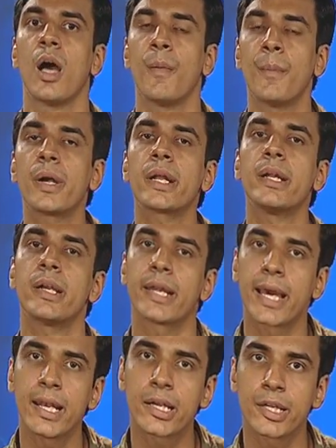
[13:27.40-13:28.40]
but in
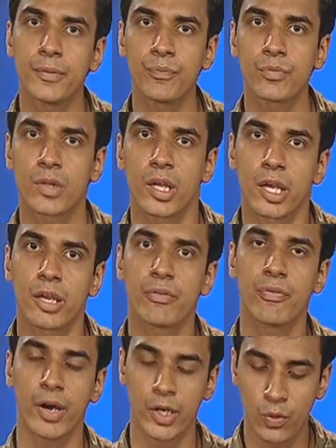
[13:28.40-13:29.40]
reality
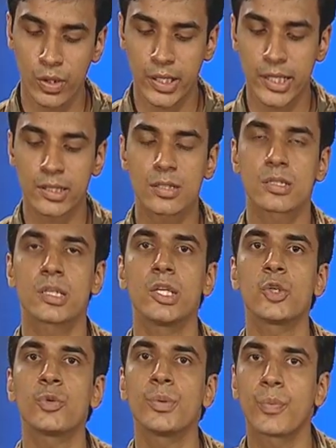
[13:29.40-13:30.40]
if I don't take this E
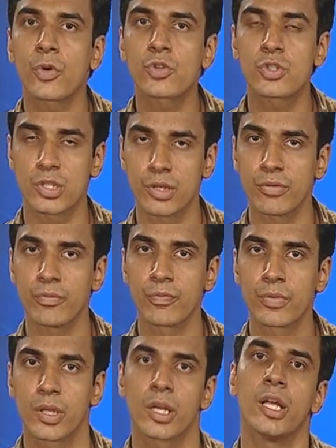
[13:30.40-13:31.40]
to be positive,
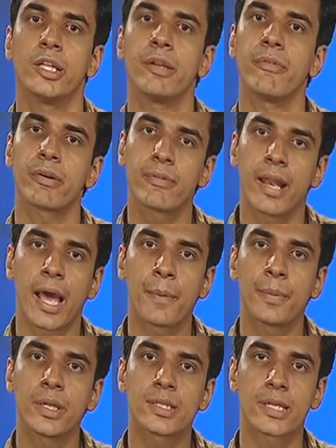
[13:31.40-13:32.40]
then what will
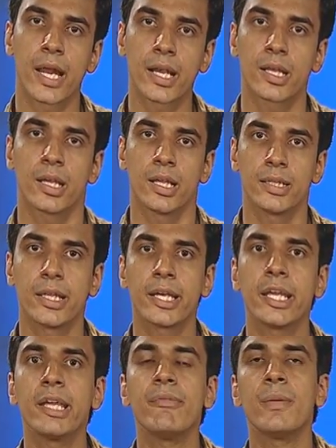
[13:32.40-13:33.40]
happen is that the
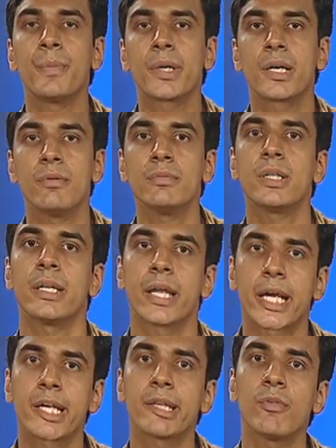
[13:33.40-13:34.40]
E will become the
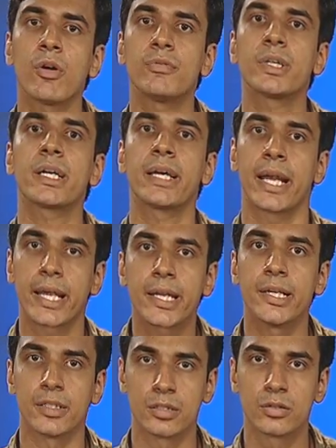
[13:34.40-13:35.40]
negative of the
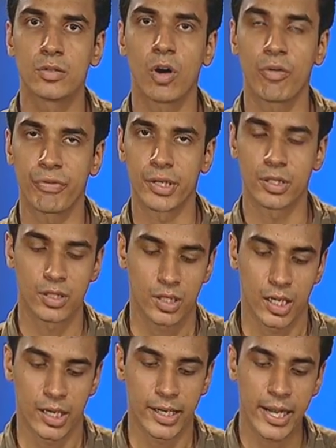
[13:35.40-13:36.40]
gradient of it.
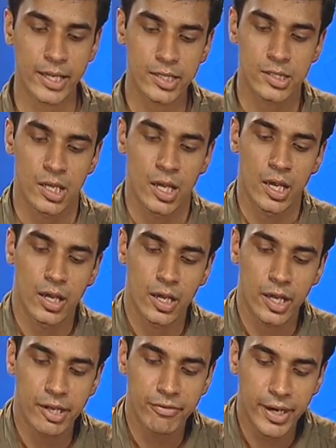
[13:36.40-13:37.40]
That is,
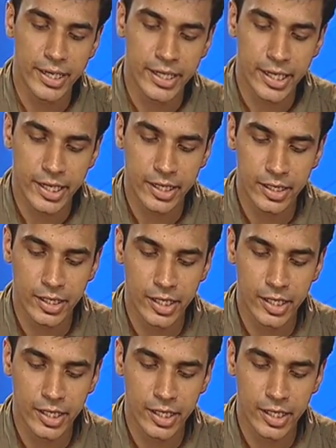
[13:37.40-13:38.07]
if I take